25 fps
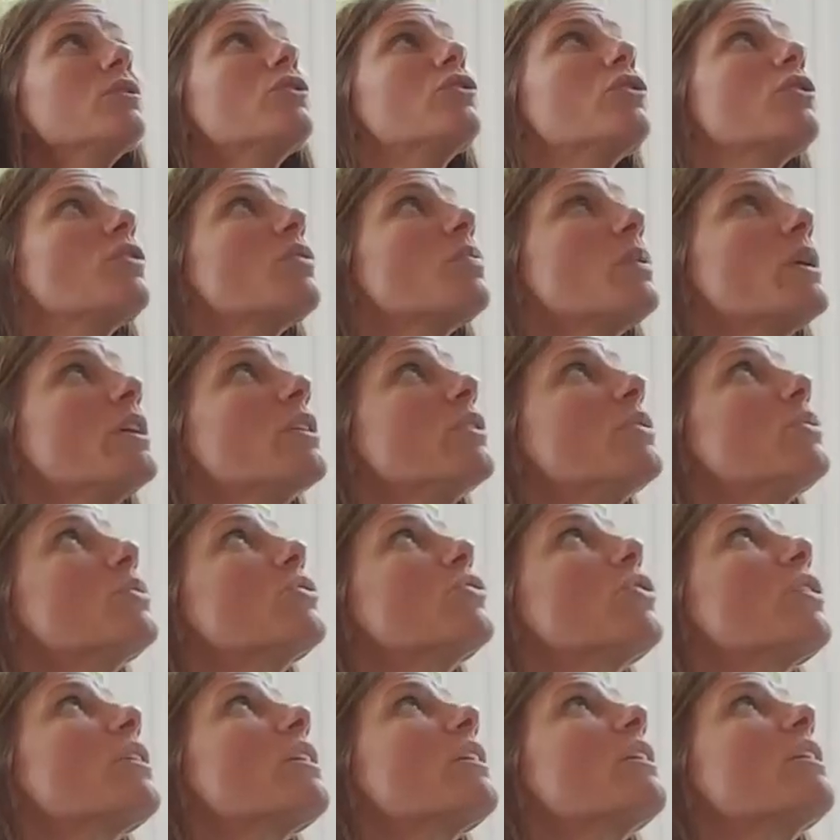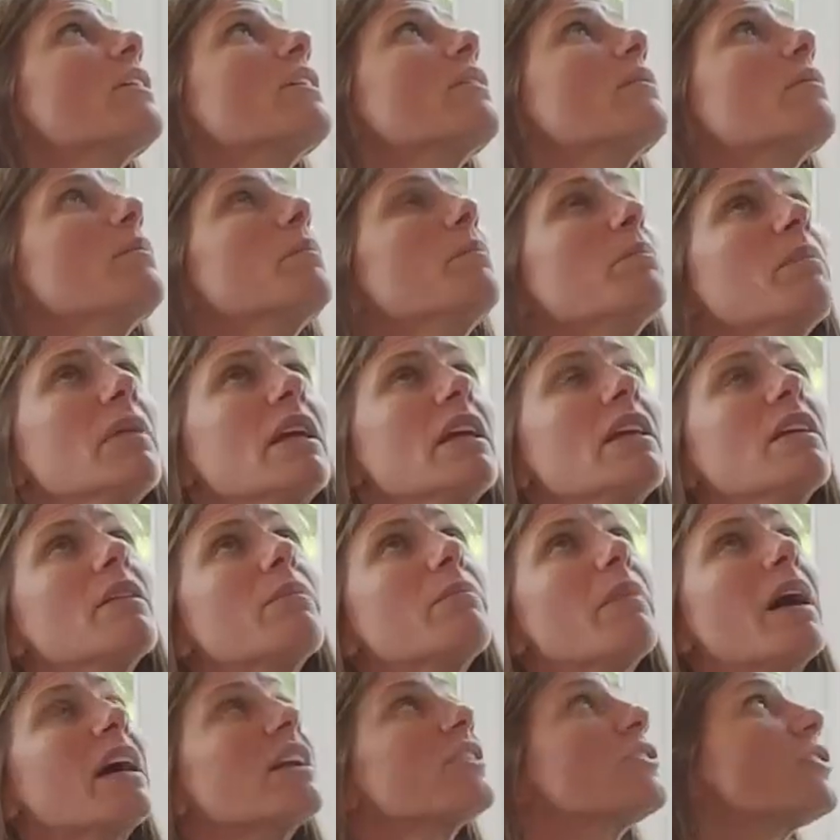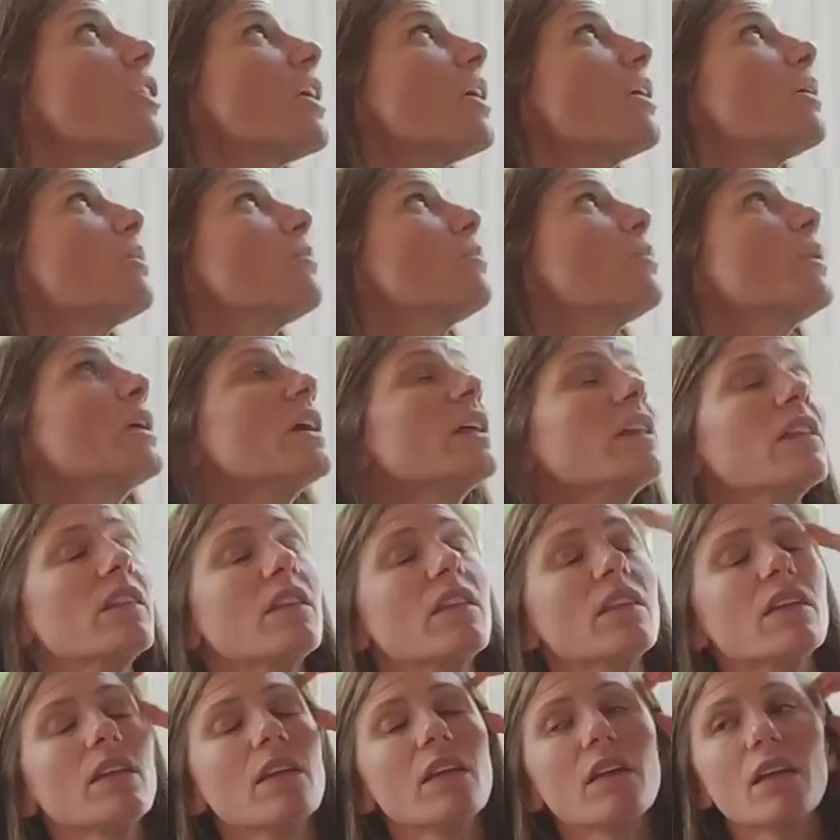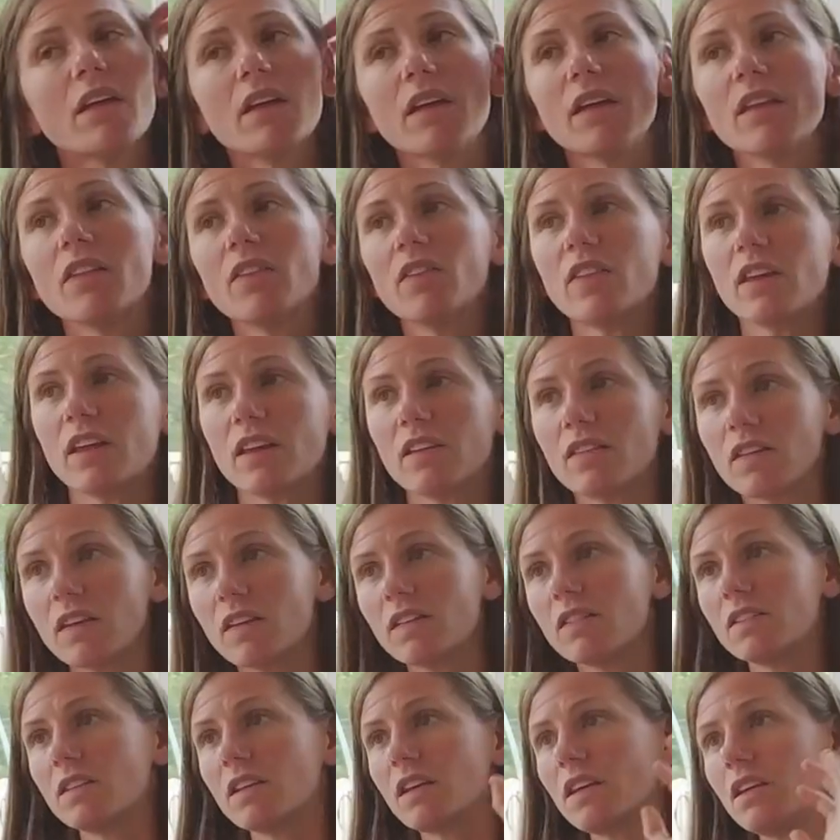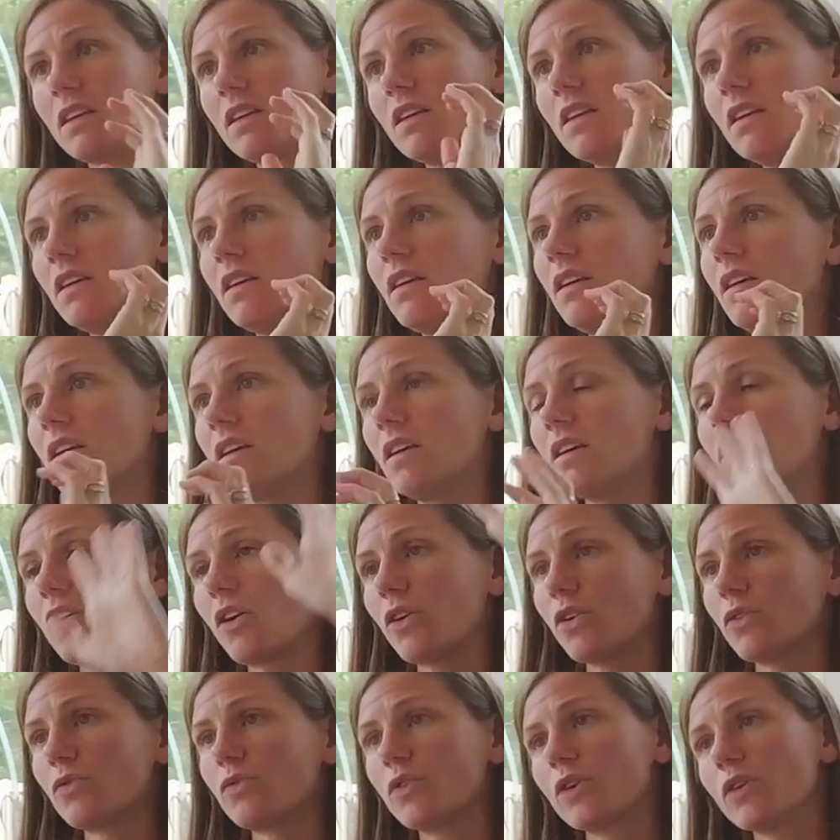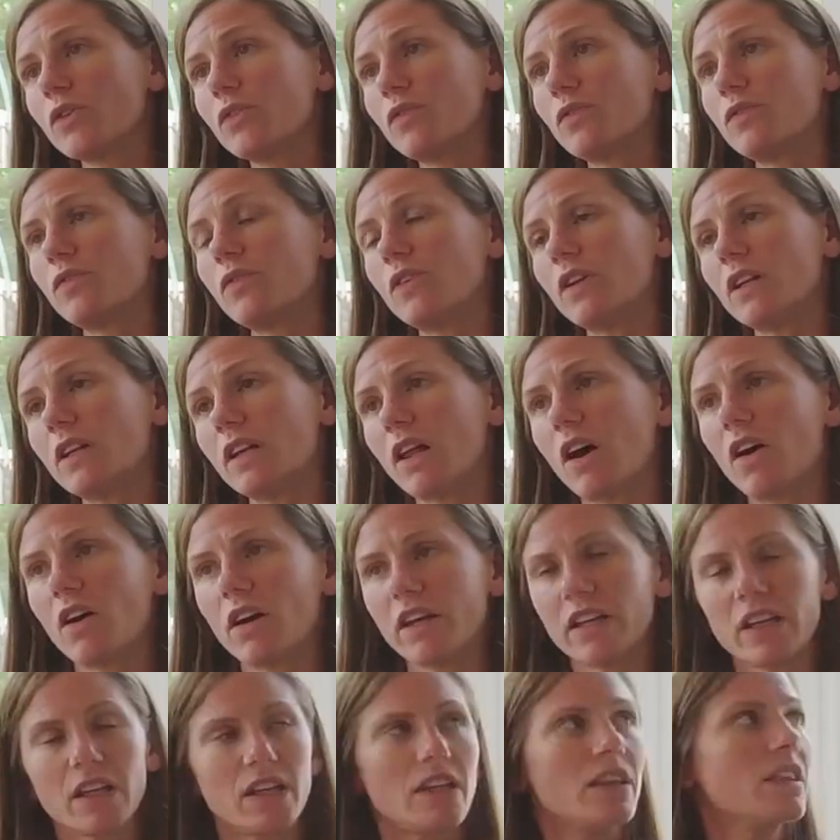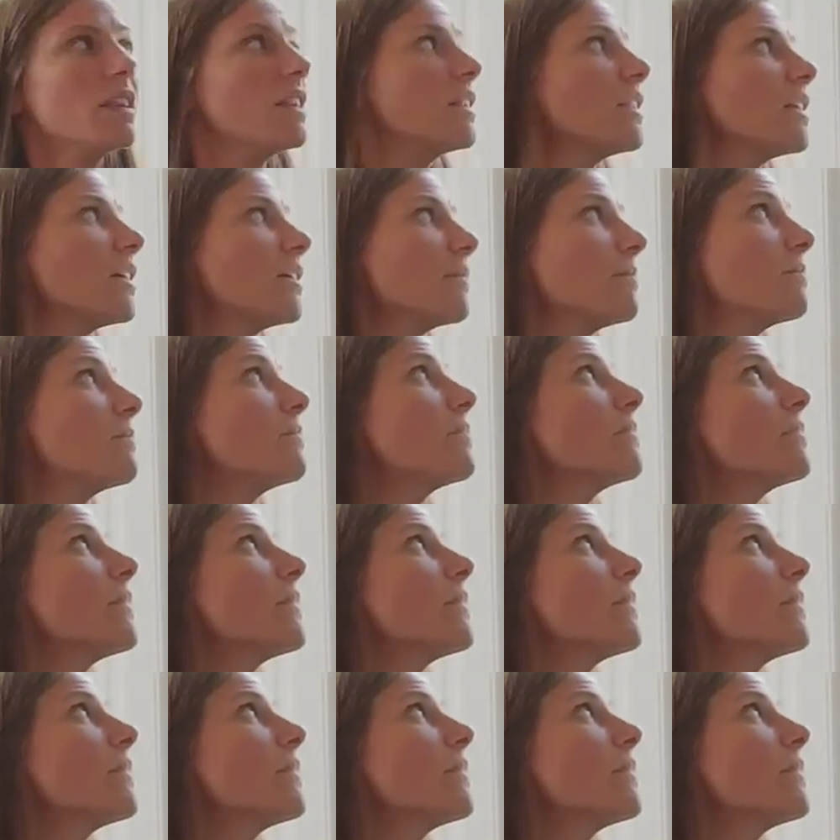just where you were trying to match it up with the existing kind of roof line and the...